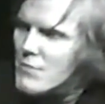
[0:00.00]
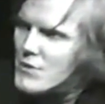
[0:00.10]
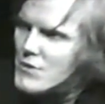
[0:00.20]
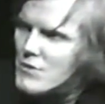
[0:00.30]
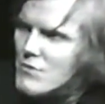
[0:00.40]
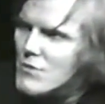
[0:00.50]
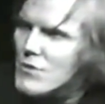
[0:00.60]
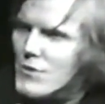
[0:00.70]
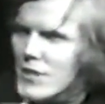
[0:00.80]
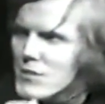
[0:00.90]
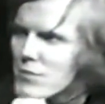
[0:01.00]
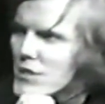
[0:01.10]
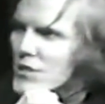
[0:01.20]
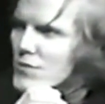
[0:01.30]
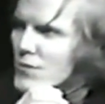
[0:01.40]
person who has the
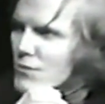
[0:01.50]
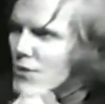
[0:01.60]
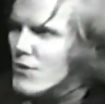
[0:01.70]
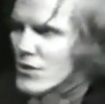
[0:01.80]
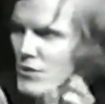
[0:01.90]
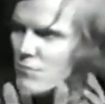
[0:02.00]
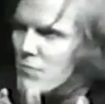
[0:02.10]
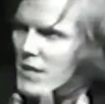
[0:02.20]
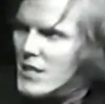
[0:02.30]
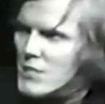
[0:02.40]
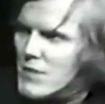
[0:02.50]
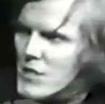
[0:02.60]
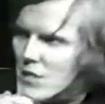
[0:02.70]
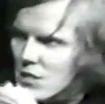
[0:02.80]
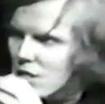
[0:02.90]
potential for growth is paying a
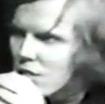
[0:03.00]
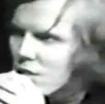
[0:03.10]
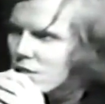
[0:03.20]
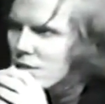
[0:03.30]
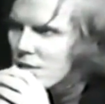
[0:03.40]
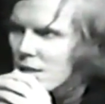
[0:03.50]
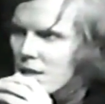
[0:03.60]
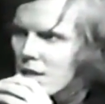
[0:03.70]
special attention to?